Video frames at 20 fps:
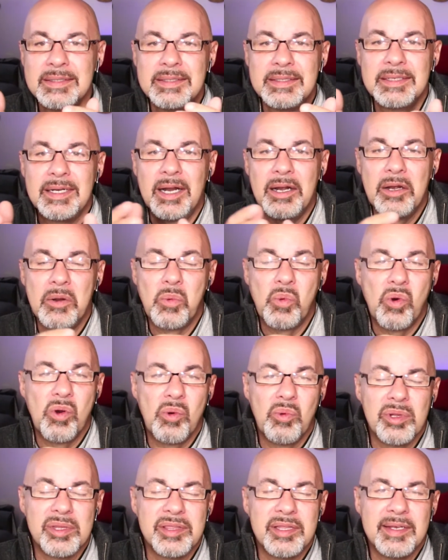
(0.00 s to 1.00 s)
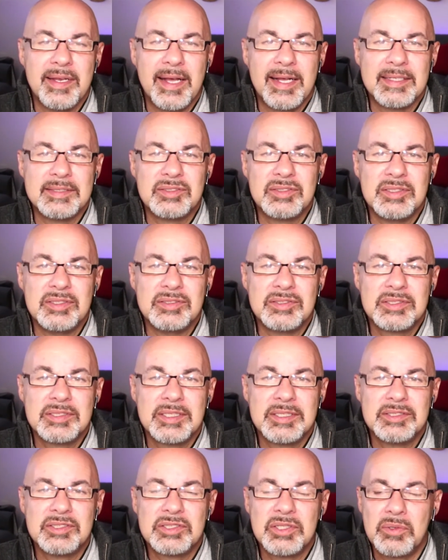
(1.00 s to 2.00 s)
are at war with the Nazis?
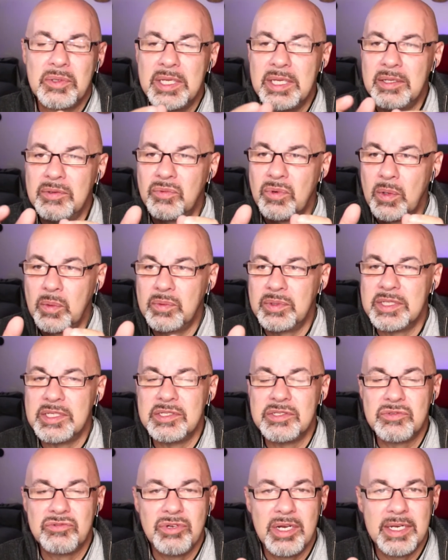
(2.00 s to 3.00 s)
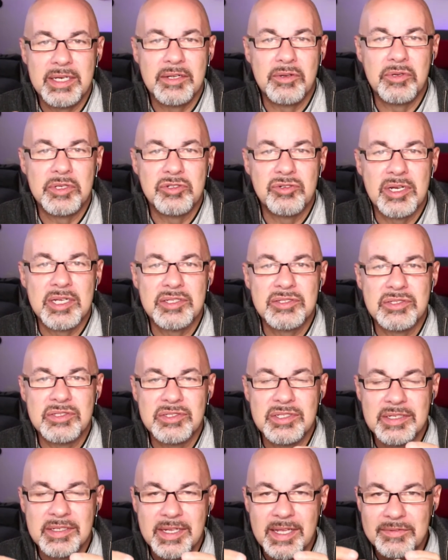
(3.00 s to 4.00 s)
And so he wrote these radio
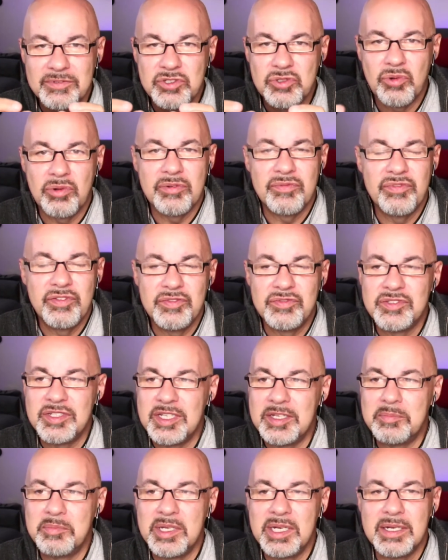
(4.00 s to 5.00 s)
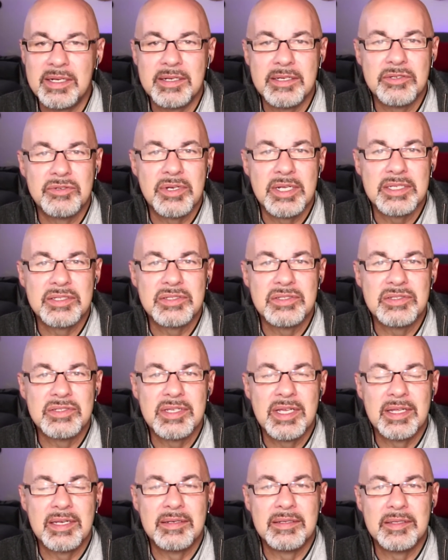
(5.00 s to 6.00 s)
addresses and gave short 15-minute addresses
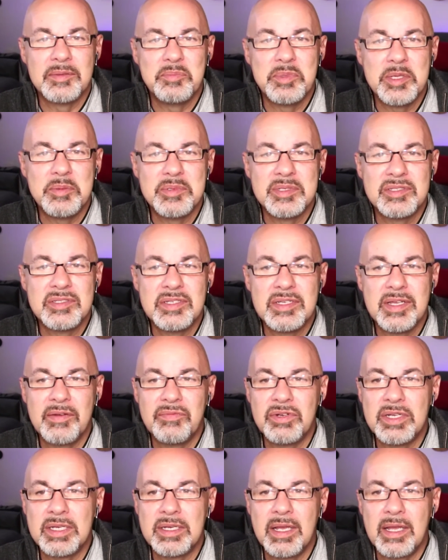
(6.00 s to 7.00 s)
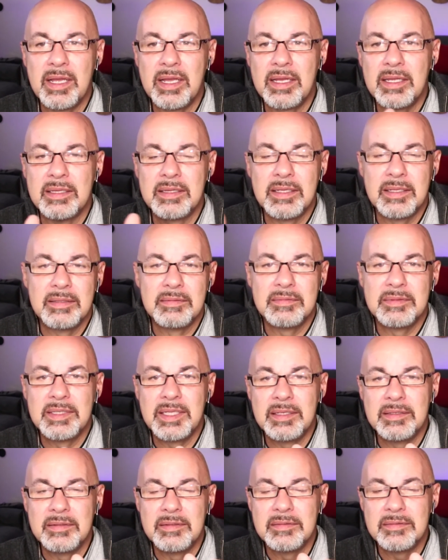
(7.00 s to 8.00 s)
on the BBC every day. And
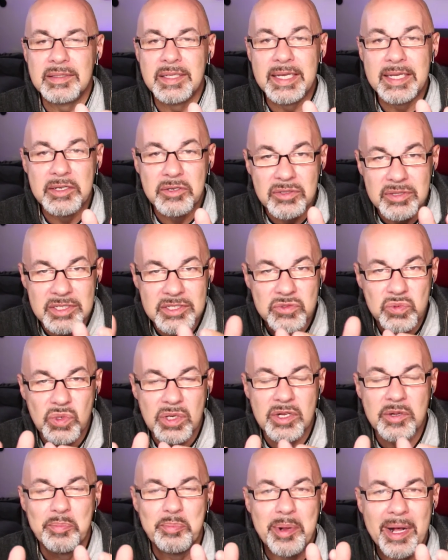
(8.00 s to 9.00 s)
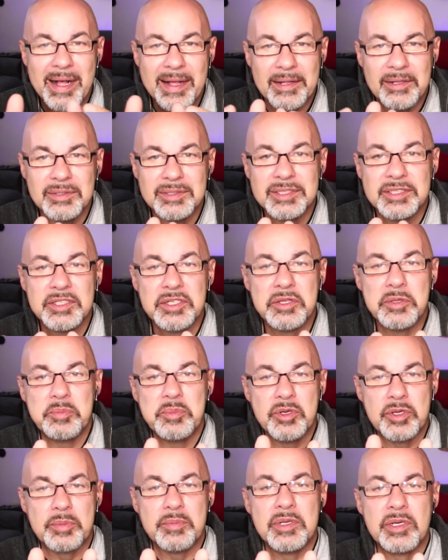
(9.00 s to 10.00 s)
then later these were compiled into the
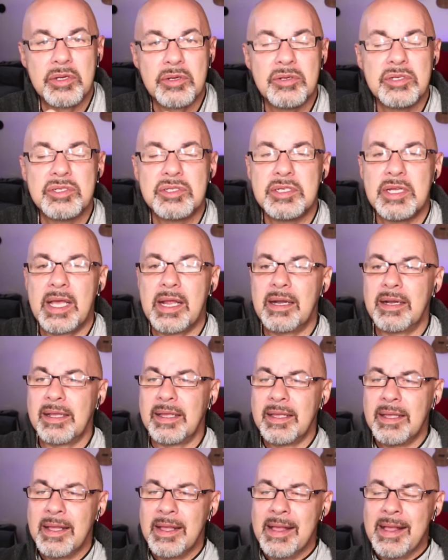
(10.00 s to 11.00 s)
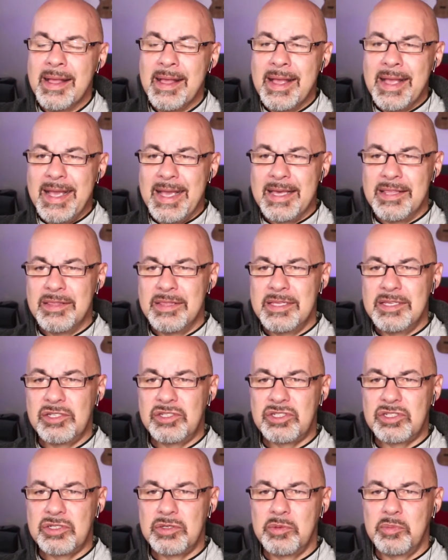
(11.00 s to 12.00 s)
book Mere Christianity. And
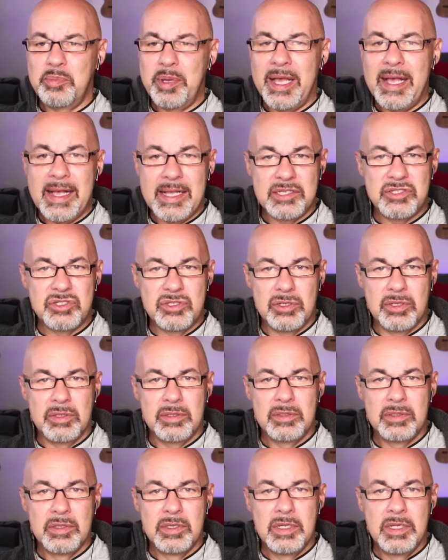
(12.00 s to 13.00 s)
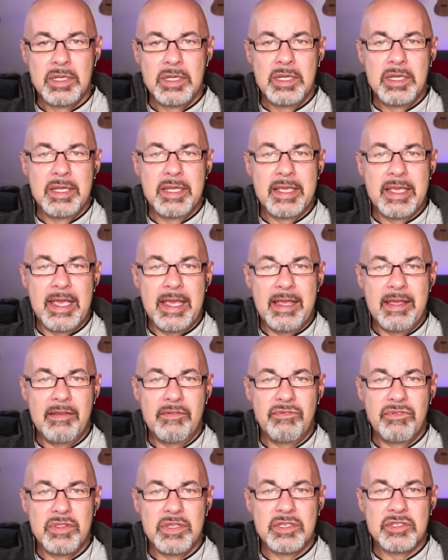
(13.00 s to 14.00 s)
this pastor
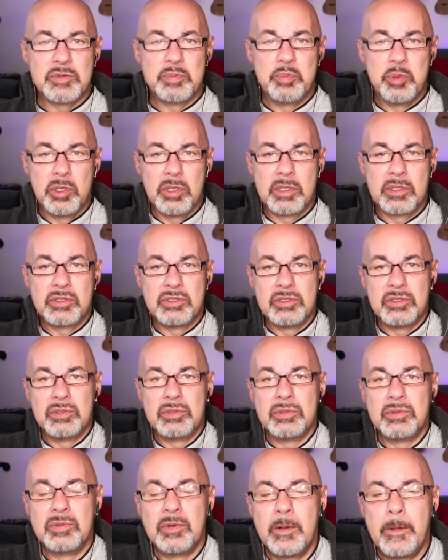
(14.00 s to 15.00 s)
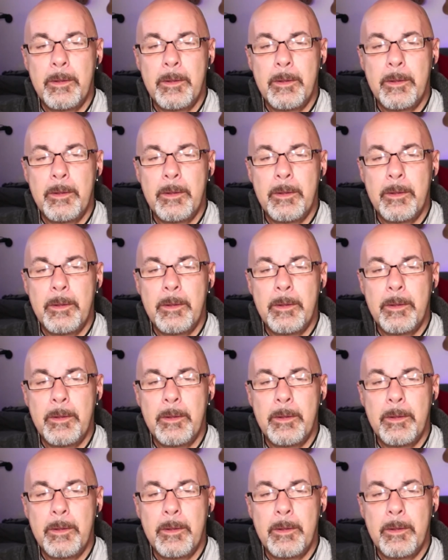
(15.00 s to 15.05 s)
gave this book to